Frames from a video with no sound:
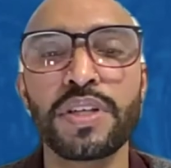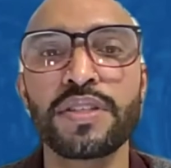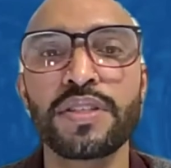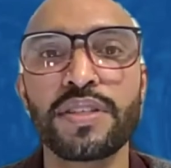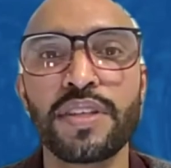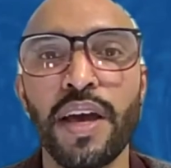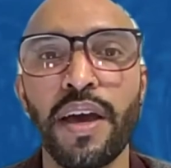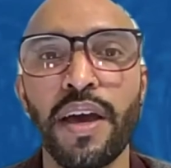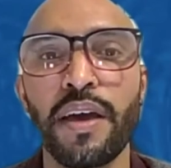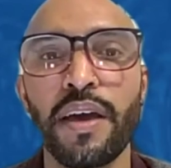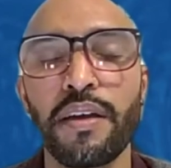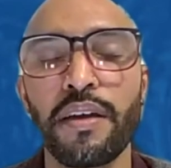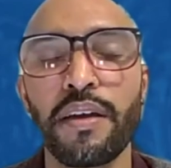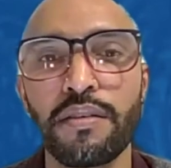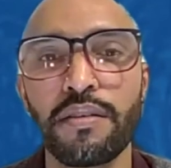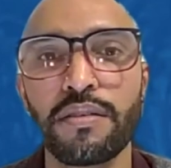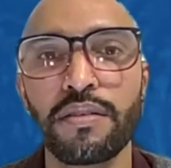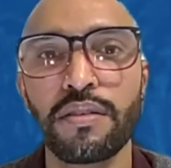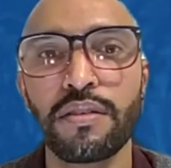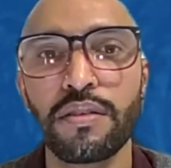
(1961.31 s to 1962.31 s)
say,
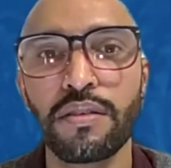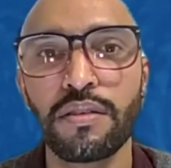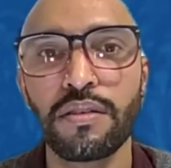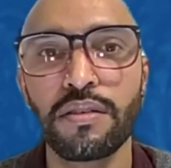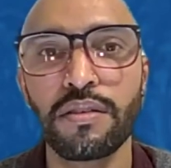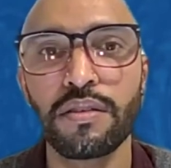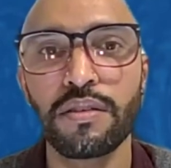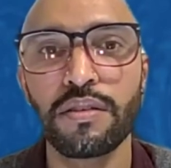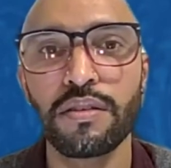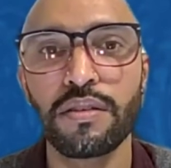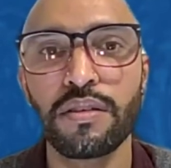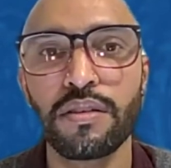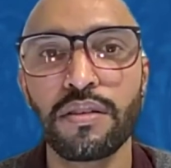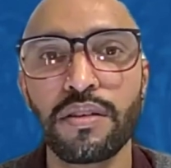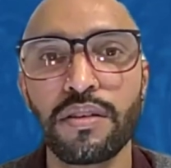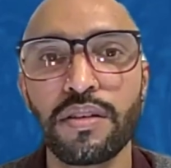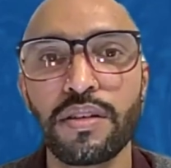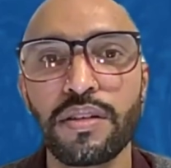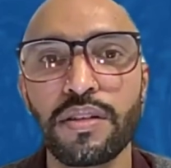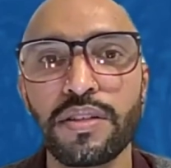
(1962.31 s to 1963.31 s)

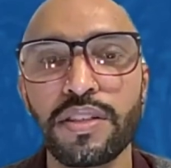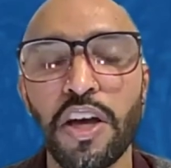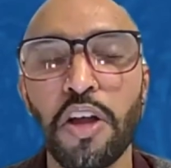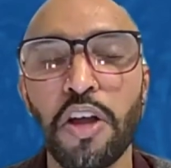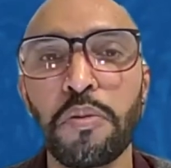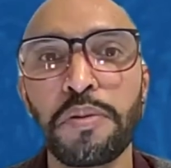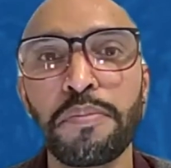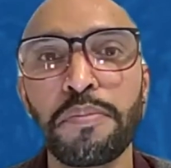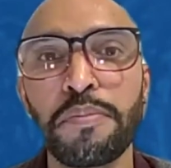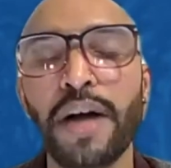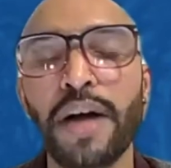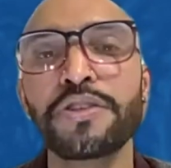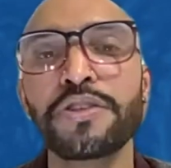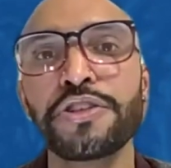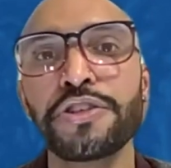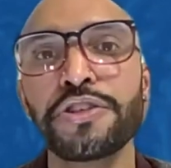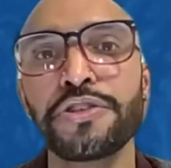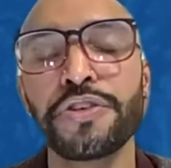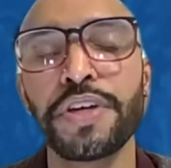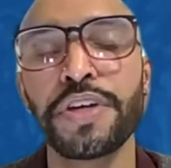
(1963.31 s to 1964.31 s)
"Tell him about
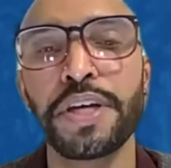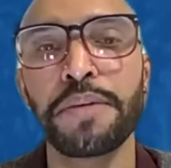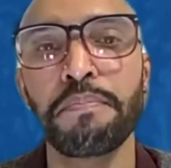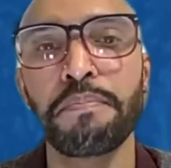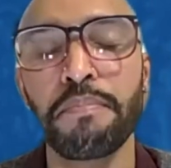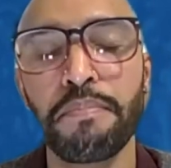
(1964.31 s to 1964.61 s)
your dream."